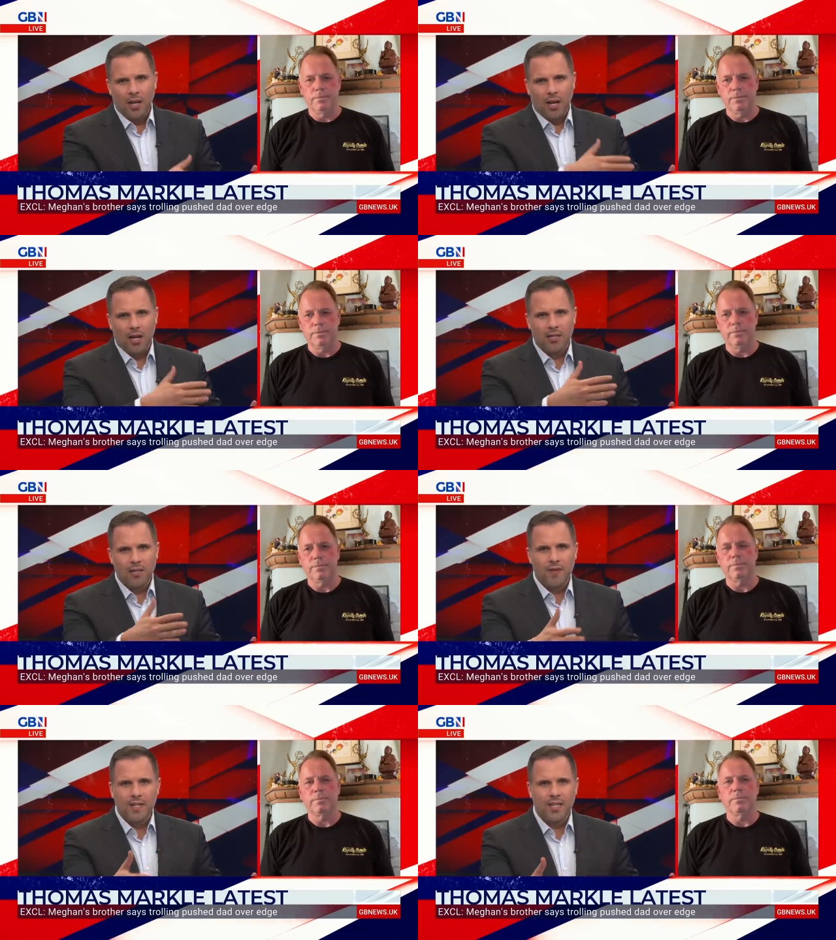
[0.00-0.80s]
Speaker 1: uh,
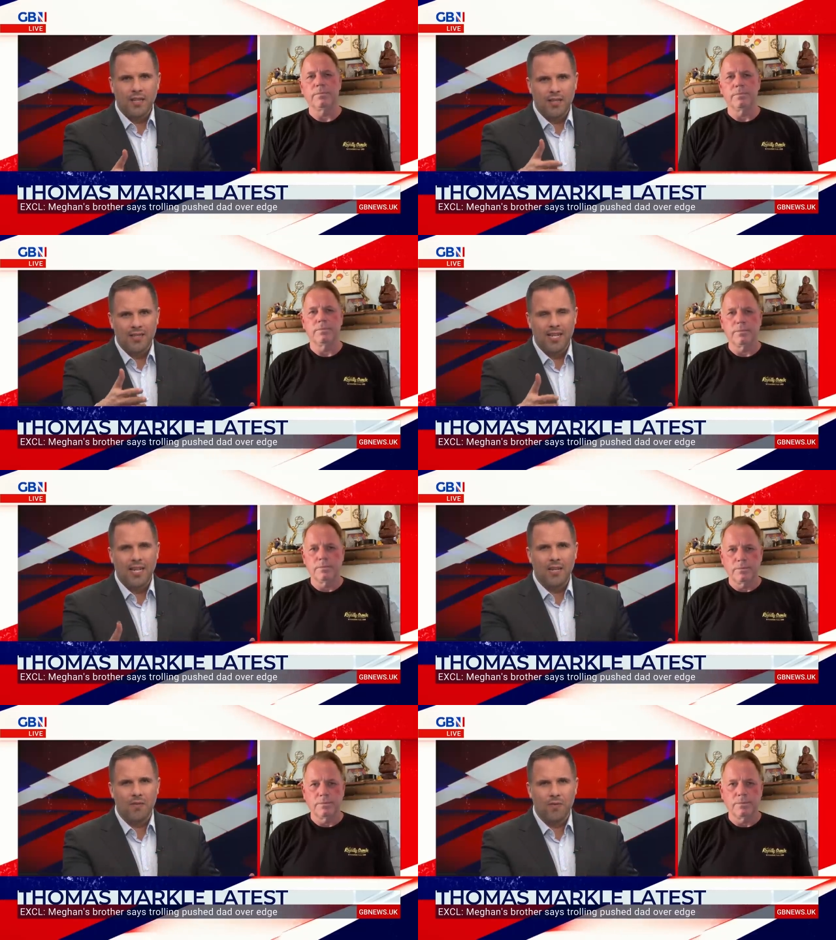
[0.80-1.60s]
to visit the
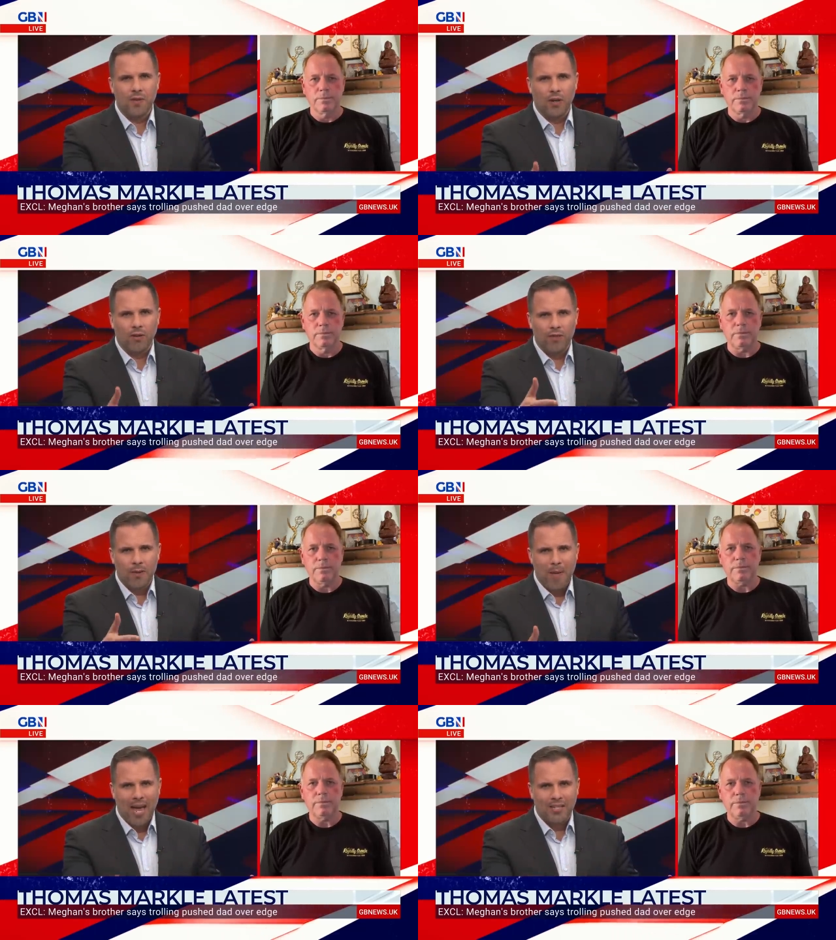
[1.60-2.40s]
scene of, of
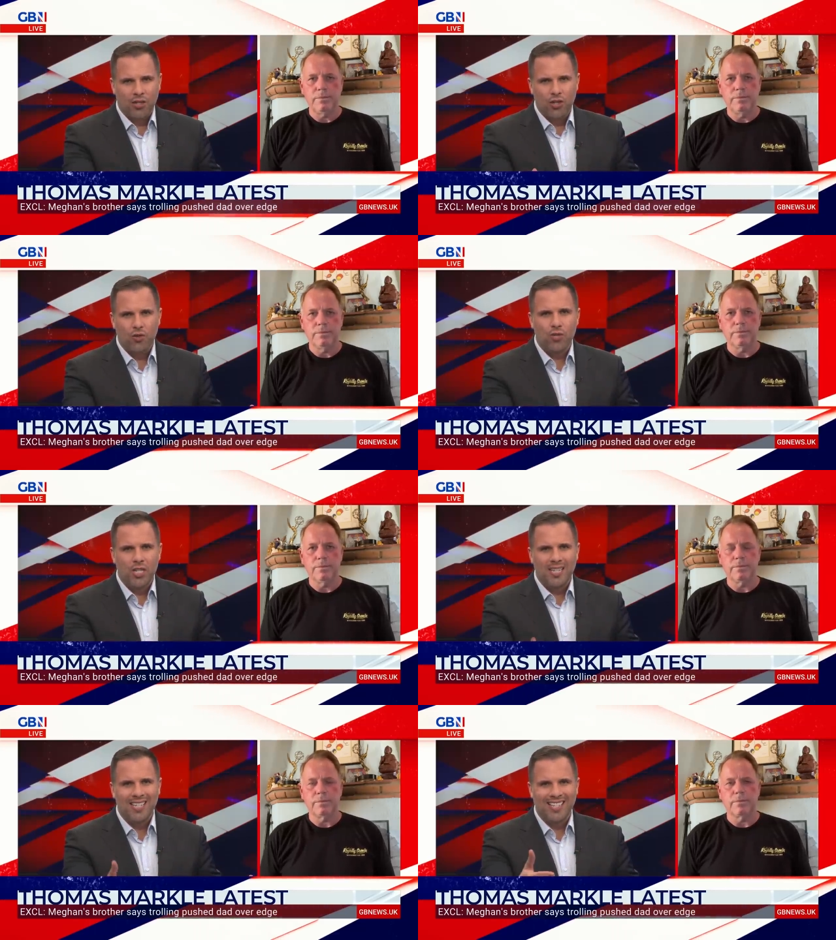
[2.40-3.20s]
the mass
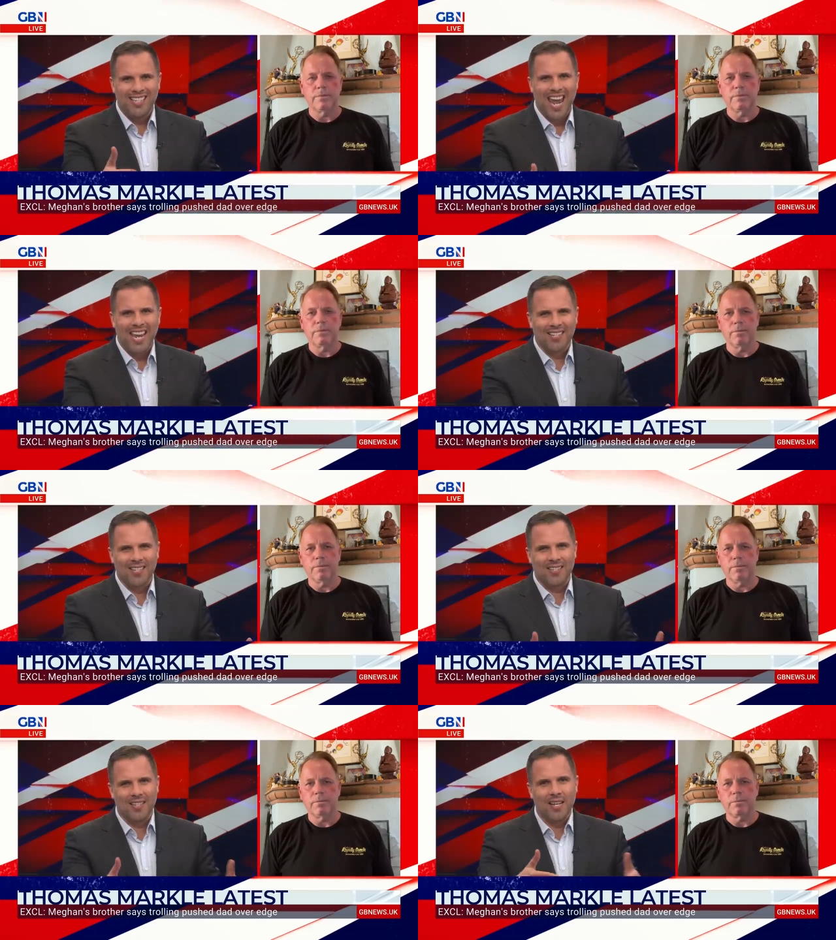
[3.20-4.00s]
shooting in Texas.